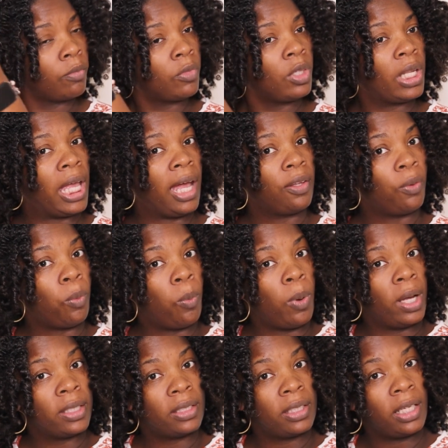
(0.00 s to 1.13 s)
Now the
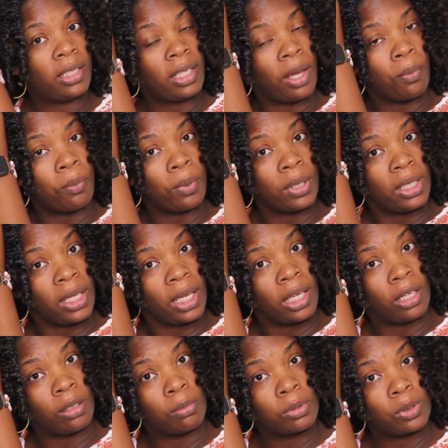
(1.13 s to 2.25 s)
one thing that really
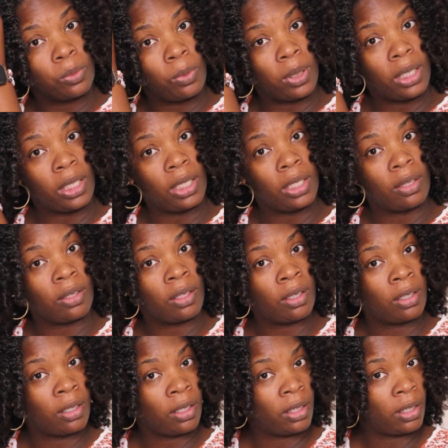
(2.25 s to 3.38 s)
helps with
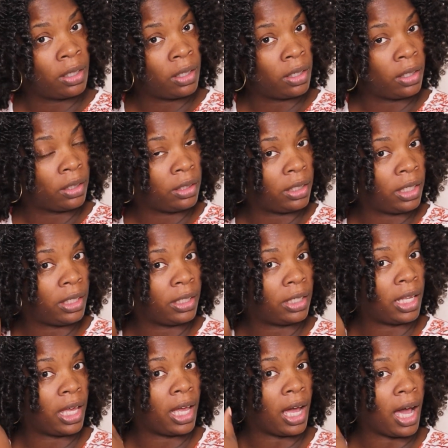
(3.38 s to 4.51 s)
getting
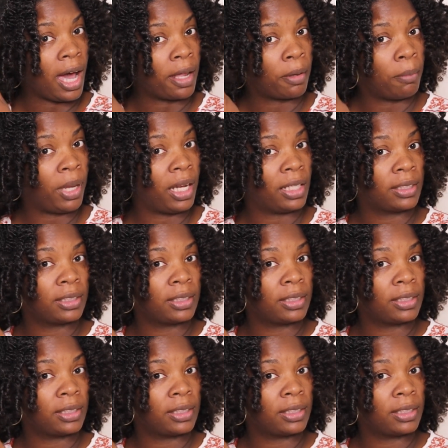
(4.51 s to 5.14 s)
that automatic